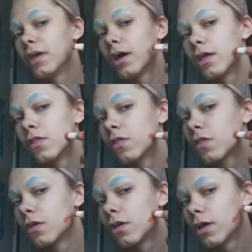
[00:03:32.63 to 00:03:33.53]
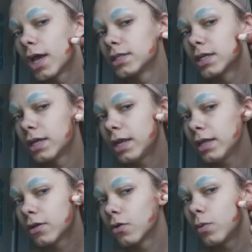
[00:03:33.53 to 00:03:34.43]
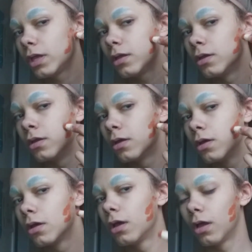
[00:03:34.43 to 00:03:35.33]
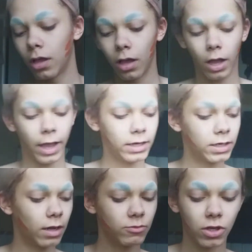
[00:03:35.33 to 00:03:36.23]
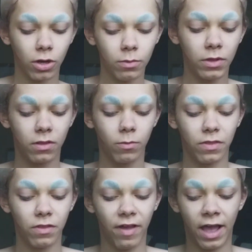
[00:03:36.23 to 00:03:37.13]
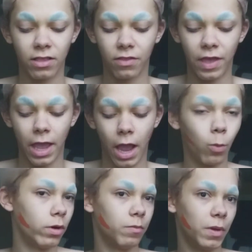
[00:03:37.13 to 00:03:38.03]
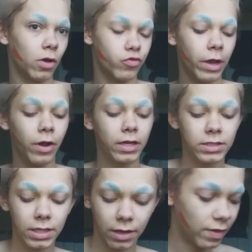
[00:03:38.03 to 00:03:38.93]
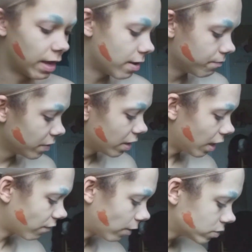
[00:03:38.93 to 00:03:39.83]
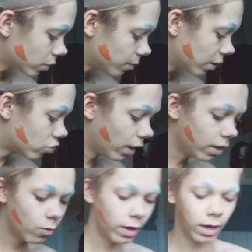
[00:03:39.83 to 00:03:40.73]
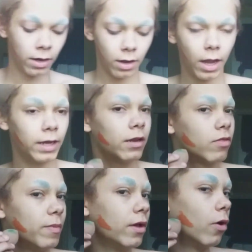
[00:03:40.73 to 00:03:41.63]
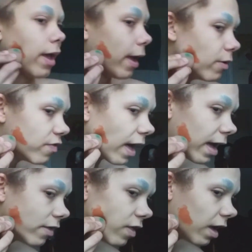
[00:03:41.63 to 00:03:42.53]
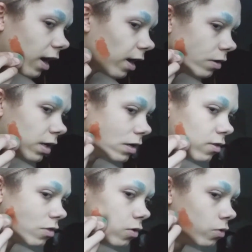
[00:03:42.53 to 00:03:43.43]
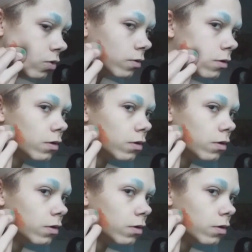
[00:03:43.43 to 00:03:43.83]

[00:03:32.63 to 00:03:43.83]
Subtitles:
because as a Canadian queen, I had to come to terms with the fact that I wouldn't be on Drag Race, and that if I was going to be a drag queen, I needed to be okay with that, and that I needed to